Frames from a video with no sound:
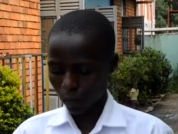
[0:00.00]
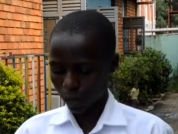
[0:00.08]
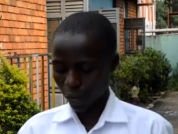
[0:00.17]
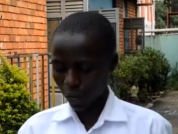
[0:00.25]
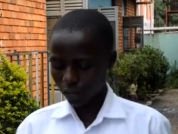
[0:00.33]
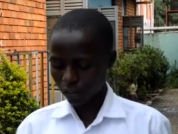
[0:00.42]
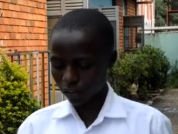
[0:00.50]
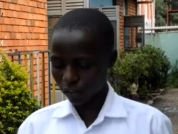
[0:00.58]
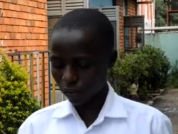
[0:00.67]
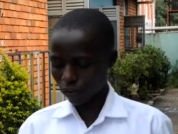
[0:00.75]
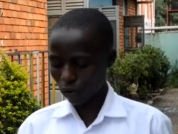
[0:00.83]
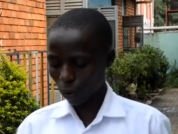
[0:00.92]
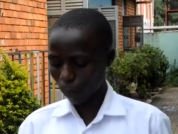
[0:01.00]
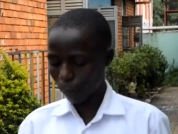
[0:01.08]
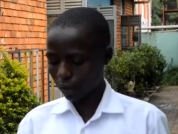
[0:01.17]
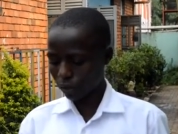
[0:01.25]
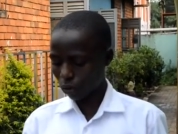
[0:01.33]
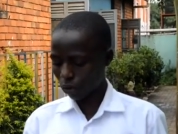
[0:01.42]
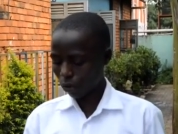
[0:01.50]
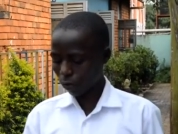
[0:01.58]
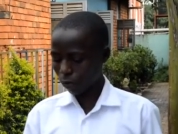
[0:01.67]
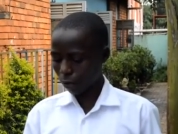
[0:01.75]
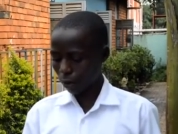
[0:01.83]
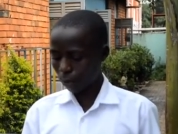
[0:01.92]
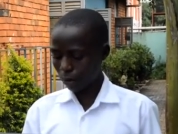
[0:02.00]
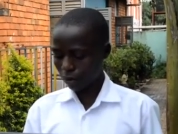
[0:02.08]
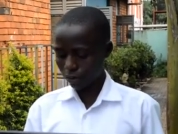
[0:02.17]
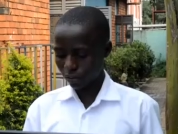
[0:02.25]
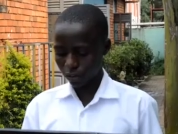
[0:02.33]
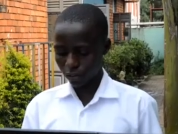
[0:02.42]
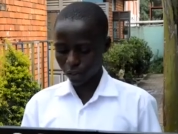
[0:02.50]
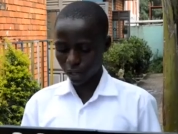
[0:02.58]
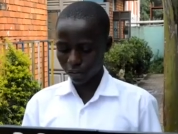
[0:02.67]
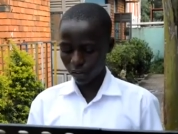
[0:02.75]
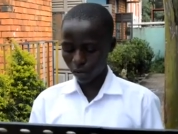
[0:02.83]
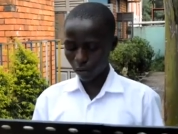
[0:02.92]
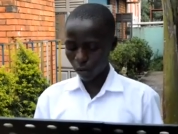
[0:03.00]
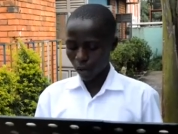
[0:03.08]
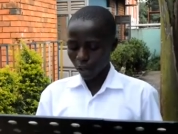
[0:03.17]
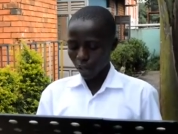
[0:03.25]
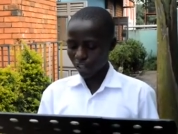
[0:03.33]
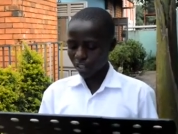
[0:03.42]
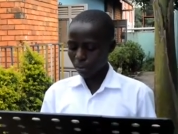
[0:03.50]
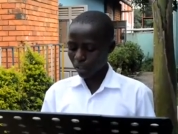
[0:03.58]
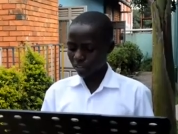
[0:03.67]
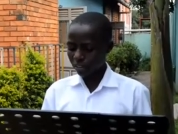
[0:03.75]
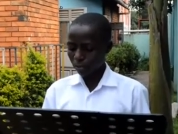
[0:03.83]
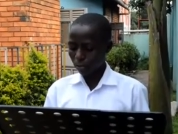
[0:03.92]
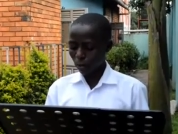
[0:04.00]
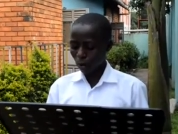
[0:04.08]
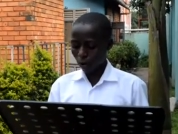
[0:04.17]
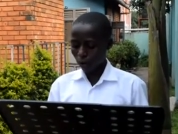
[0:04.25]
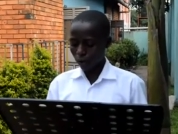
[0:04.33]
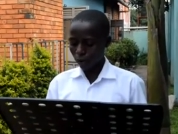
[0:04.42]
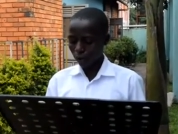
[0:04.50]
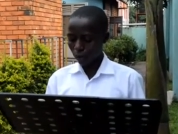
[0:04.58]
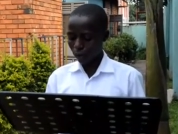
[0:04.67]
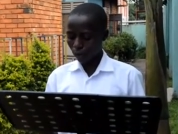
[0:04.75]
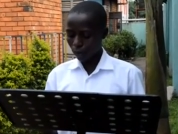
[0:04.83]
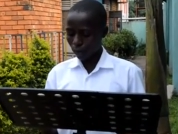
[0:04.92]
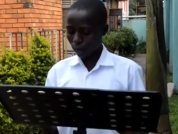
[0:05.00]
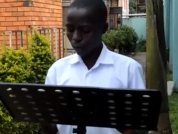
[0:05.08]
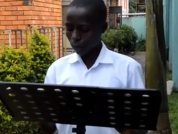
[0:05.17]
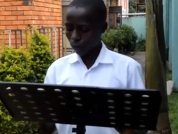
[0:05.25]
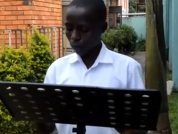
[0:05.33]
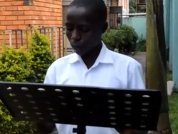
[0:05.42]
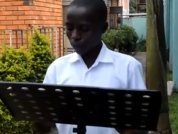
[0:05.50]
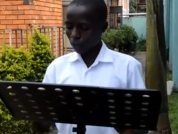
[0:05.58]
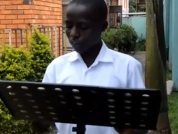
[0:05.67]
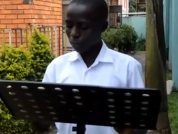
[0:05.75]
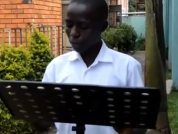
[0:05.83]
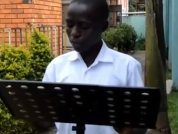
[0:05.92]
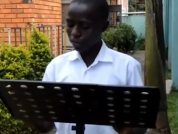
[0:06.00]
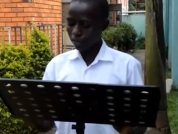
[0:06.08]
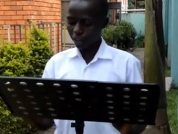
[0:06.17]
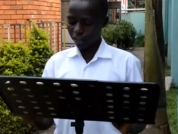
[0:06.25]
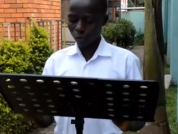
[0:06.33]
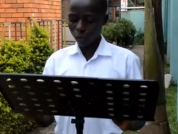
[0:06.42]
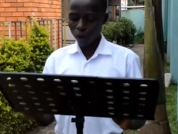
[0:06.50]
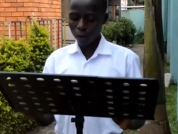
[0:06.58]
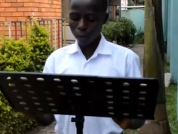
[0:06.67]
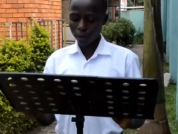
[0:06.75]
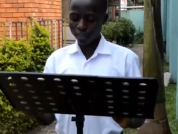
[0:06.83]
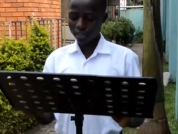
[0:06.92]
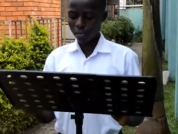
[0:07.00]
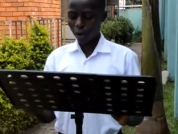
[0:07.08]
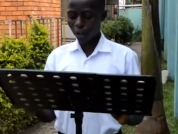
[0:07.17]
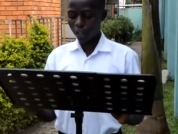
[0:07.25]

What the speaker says: And it's so picked or got from a place you should doesn't know. It must boil you. This means that one must boil